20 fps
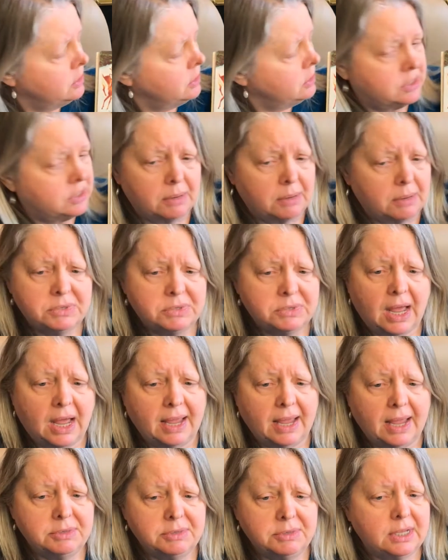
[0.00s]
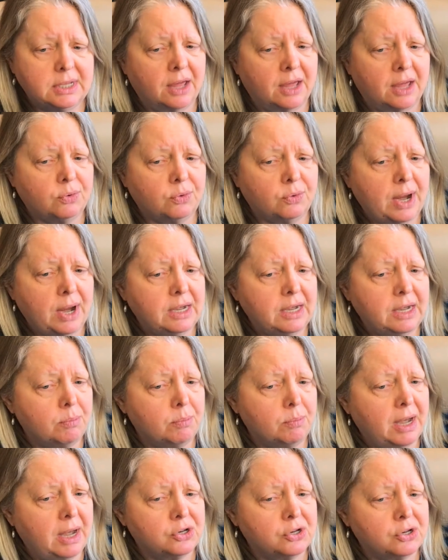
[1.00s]
Sometimes the other reindeer
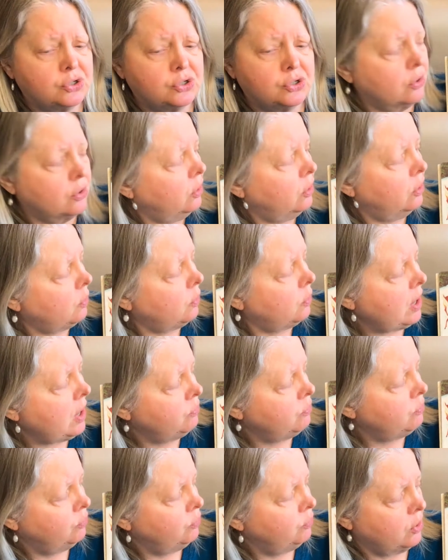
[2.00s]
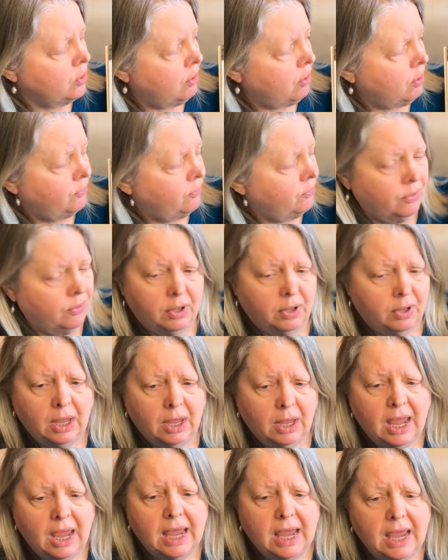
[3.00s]
made a circle around Rudolph
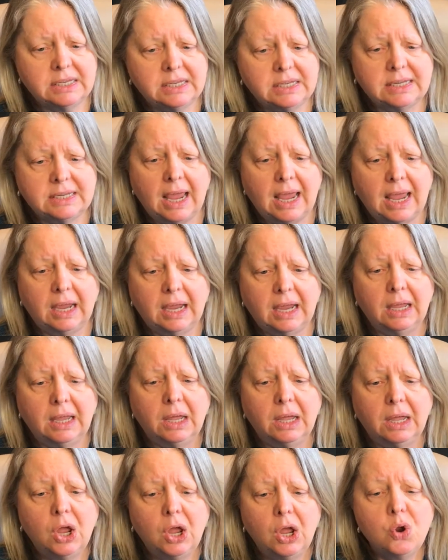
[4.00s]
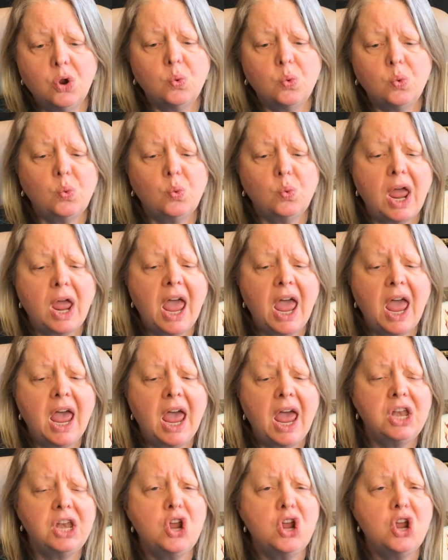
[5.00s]
and sang,
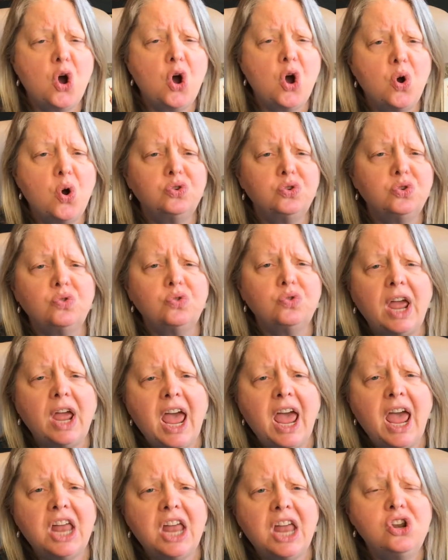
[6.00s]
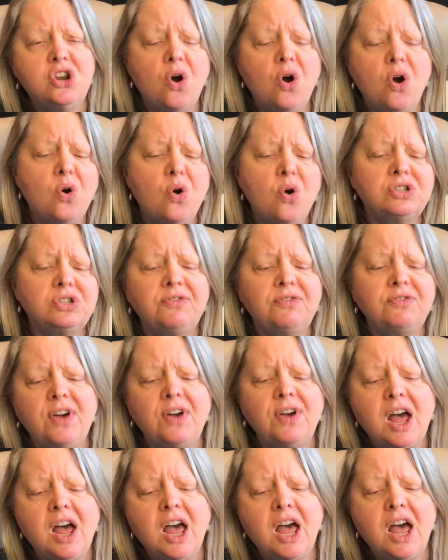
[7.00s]
red nose, a
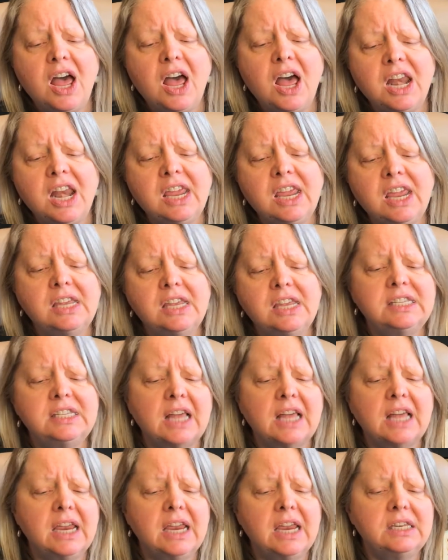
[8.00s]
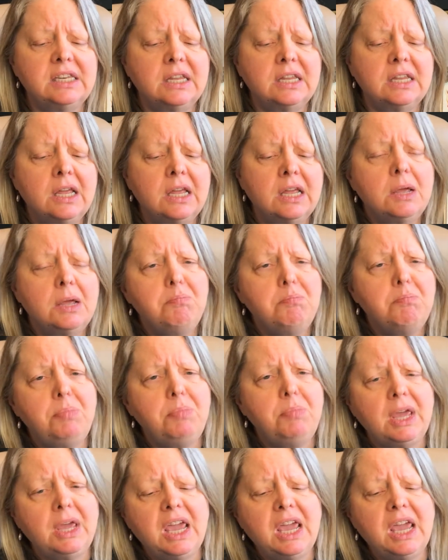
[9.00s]
funny sight,
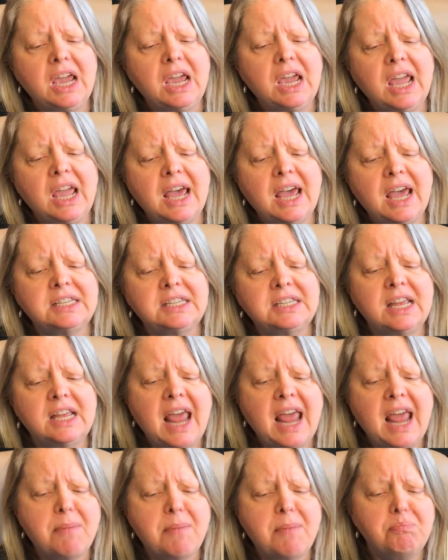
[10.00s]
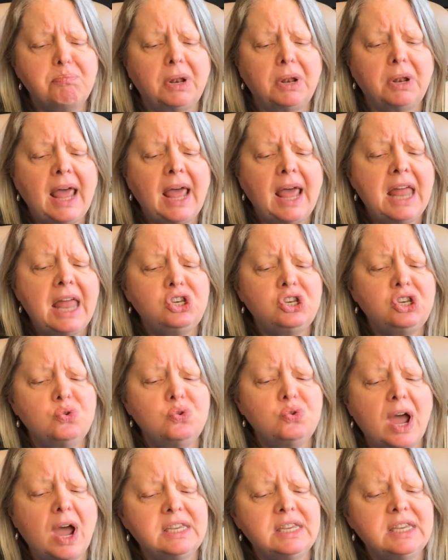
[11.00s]
big as an apple and
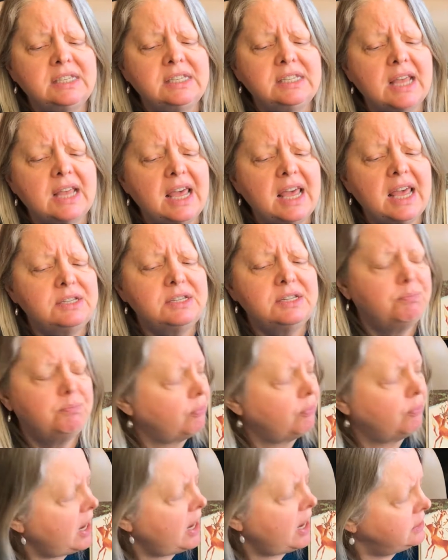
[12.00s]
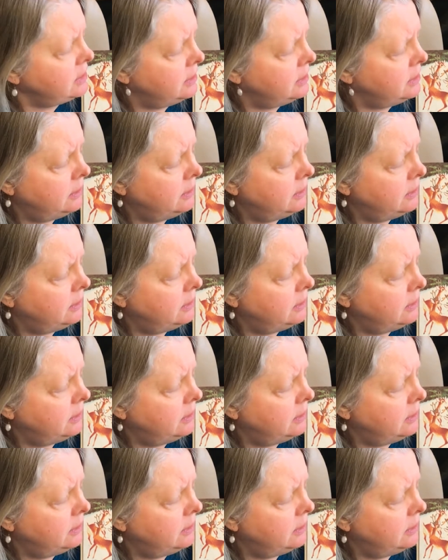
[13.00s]
twice as bright.